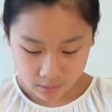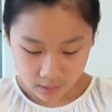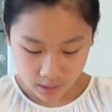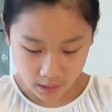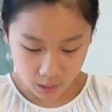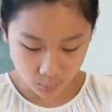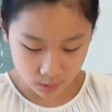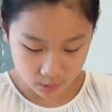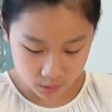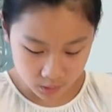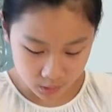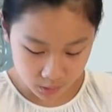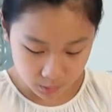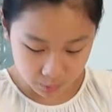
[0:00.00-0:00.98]
And you want it
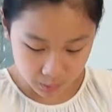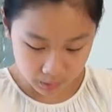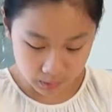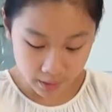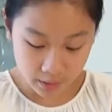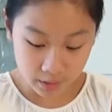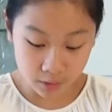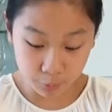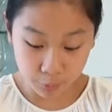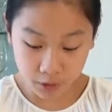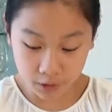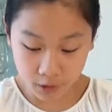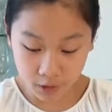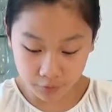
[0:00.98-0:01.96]
to be laid
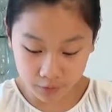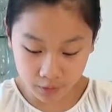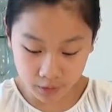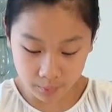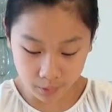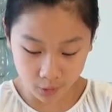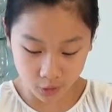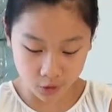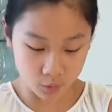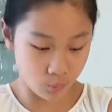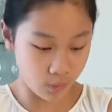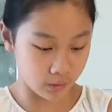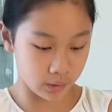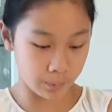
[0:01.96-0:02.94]
pretty evenly because you
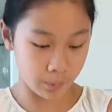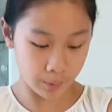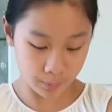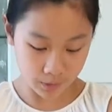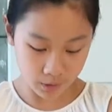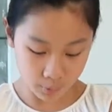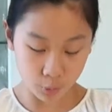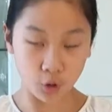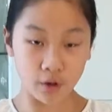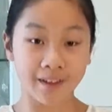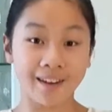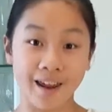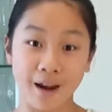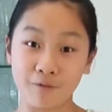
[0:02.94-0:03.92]
want the barbecue
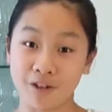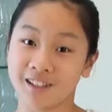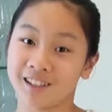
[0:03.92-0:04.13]
pork in every